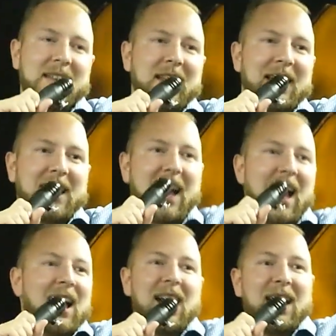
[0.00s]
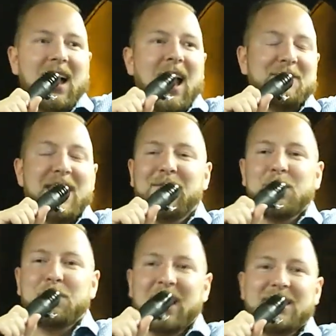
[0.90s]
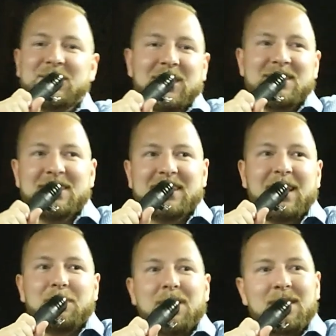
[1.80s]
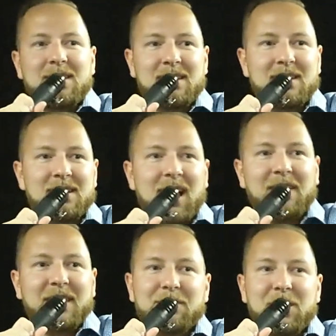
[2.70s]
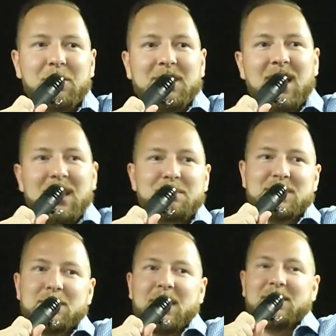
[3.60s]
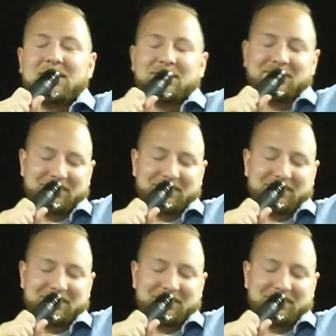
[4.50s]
And like, I've never played just the tip. I'll never know what the hype is about.